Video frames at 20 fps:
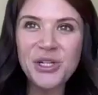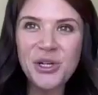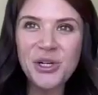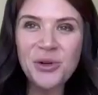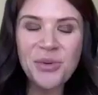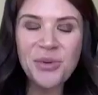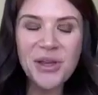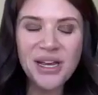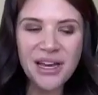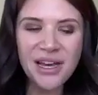
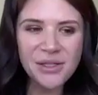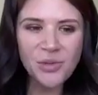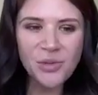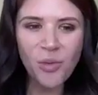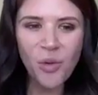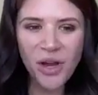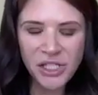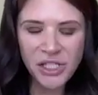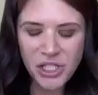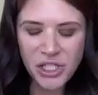too, because
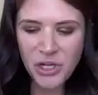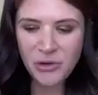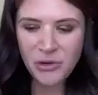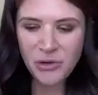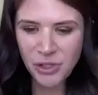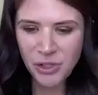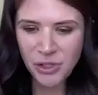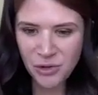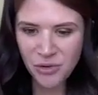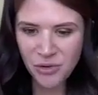once you
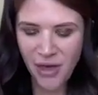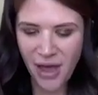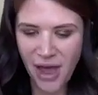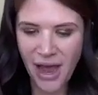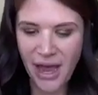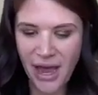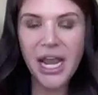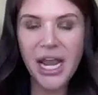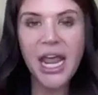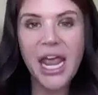do
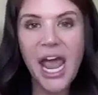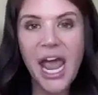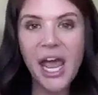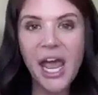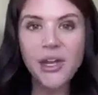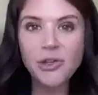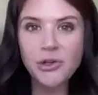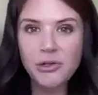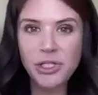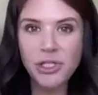that
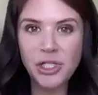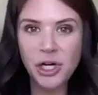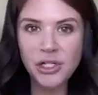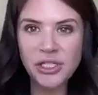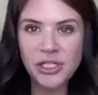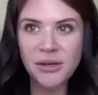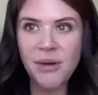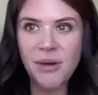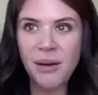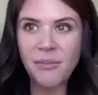and you start
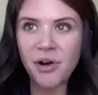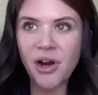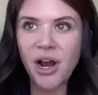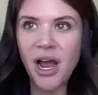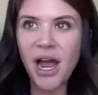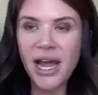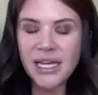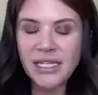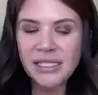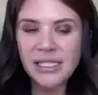to
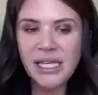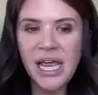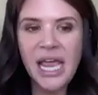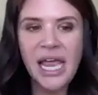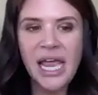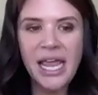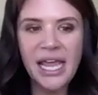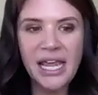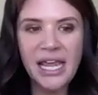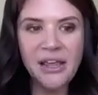memorize,
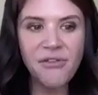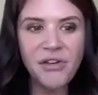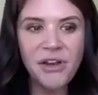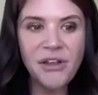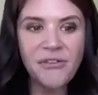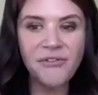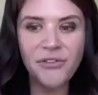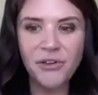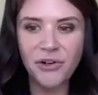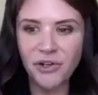even
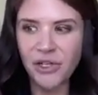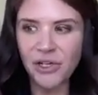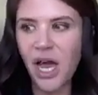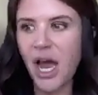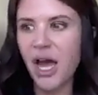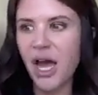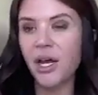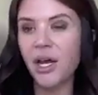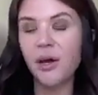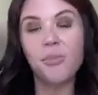if you're
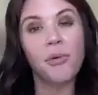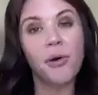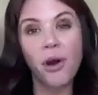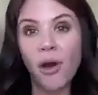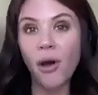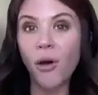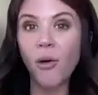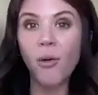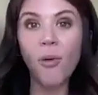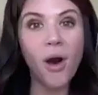not a
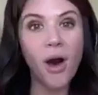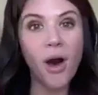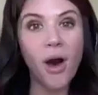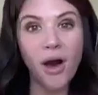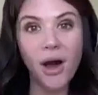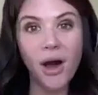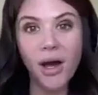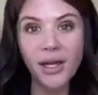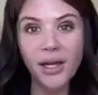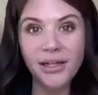pro
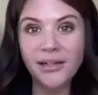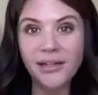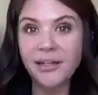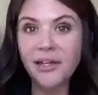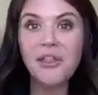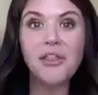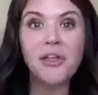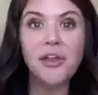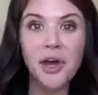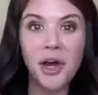on
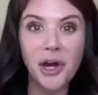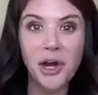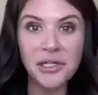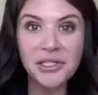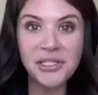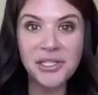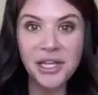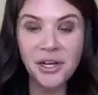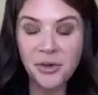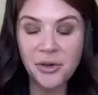the NAR
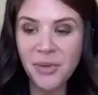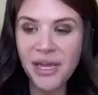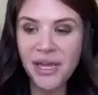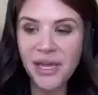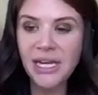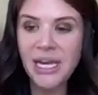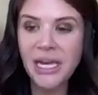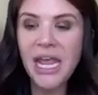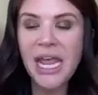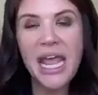settlement,